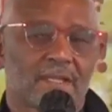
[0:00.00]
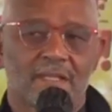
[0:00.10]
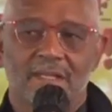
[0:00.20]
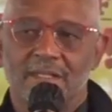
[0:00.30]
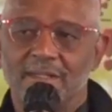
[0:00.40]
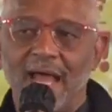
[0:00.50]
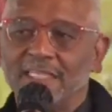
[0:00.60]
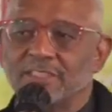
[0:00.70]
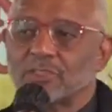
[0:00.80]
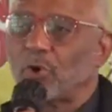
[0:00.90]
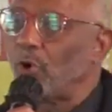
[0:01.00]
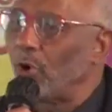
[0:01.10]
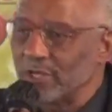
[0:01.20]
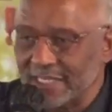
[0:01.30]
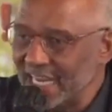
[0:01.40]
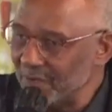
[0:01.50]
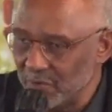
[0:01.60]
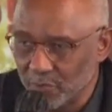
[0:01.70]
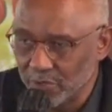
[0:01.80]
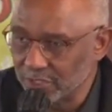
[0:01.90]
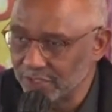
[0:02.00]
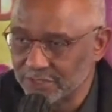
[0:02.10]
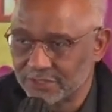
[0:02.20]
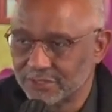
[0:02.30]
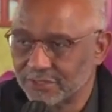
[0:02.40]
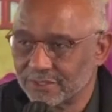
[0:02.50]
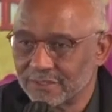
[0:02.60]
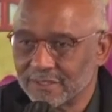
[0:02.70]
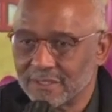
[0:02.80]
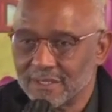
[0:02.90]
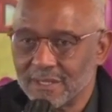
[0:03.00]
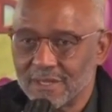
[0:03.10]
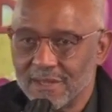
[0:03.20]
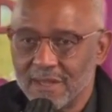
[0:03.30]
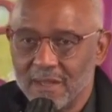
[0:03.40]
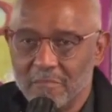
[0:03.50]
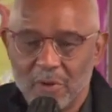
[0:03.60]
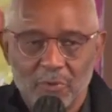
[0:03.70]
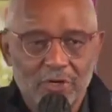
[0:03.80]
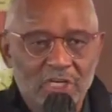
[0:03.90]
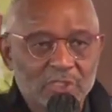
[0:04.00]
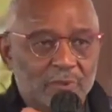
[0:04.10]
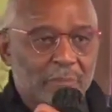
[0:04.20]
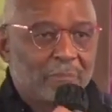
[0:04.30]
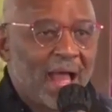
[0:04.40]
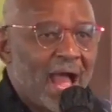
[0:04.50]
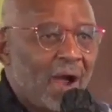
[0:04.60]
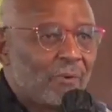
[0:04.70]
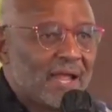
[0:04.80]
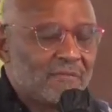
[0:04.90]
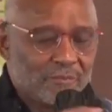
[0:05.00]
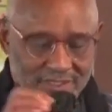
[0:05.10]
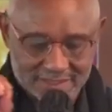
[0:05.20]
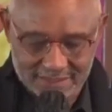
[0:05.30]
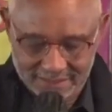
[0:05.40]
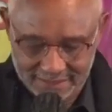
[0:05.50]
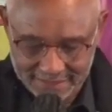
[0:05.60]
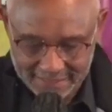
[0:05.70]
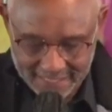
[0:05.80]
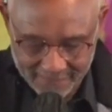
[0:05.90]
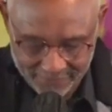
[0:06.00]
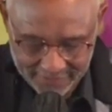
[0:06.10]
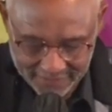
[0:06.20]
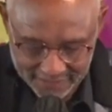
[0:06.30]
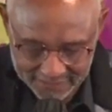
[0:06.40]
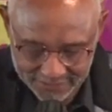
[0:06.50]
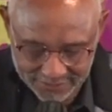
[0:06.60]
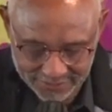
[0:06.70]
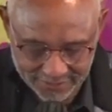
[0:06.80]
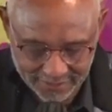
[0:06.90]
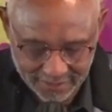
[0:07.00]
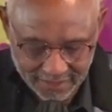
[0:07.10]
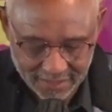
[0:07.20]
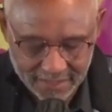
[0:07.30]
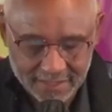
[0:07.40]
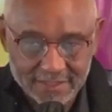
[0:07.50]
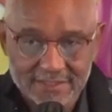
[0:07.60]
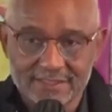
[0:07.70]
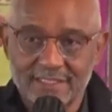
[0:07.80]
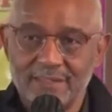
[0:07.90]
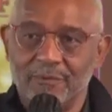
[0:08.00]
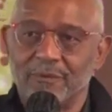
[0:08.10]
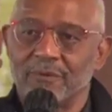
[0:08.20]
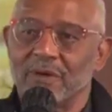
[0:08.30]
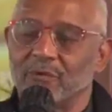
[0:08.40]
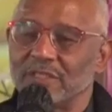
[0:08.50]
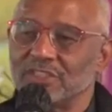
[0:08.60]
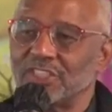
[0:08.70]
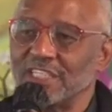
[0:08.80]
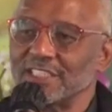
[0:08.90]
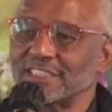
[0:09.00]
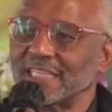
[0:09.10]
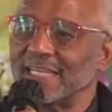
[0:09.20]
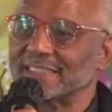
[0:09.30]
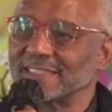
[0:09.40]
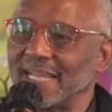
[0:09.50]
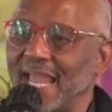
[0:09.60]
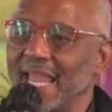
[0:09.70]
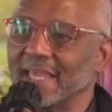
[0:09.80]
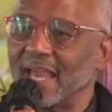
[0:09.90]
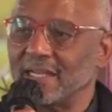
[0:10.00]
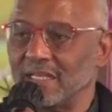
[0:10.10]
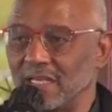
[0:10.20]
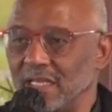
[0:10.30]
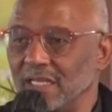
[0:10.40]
Not just ordinary words, but words with power and with significance. See, when Jesus says, take and eat,